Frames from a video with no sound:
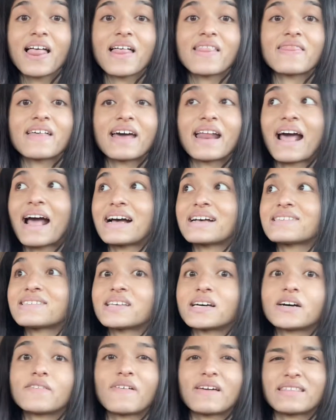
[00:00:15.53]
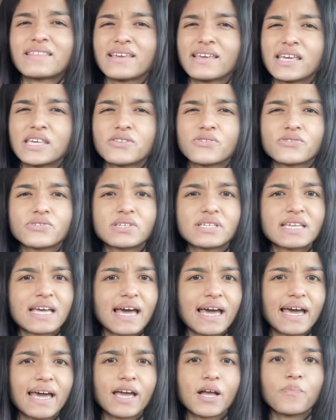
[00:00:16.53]
that as of, I think either
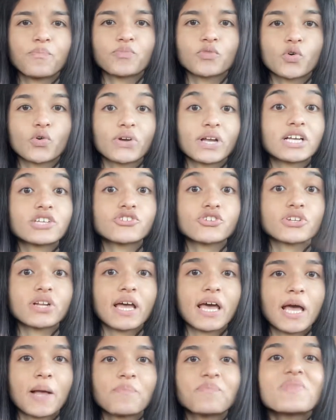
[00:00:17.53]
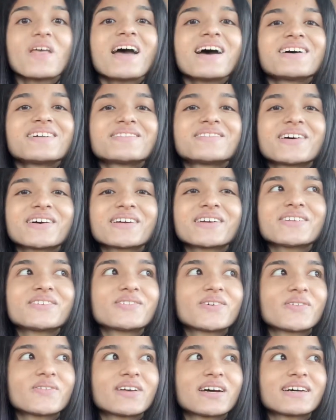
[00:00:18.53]
today or yesterday, Dunkin'
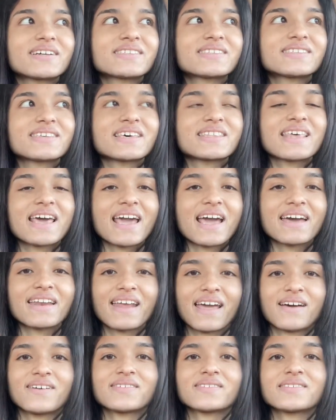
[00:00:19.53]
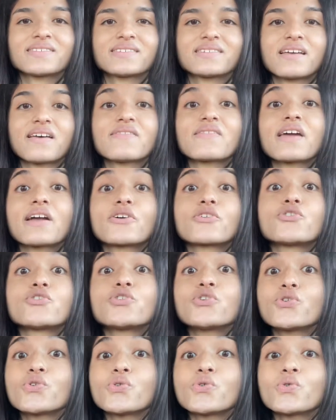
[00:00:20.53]
Donuts, they announced their
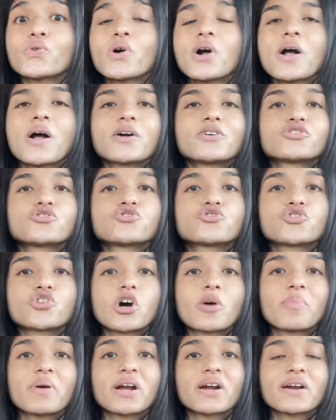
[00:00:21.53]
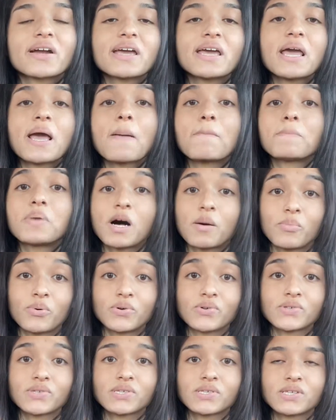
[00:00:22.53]
new strawberry
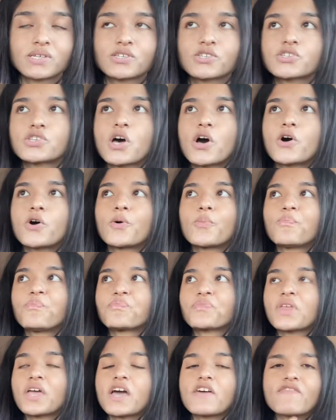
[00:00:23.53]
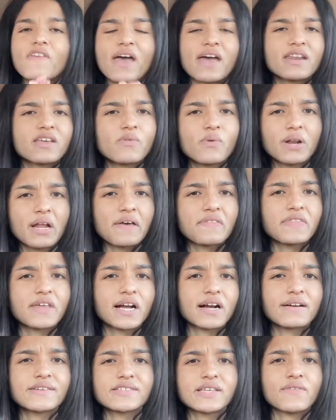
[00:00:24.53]
bubbles. So if anyone out
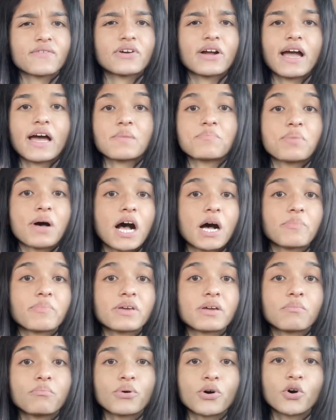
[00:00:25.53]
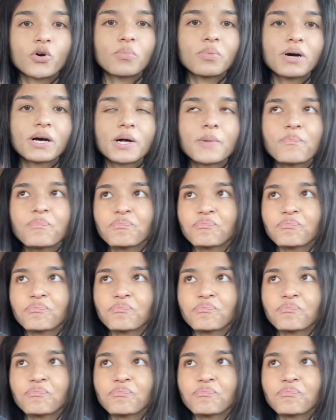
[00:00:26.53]
there has ever had popping boba,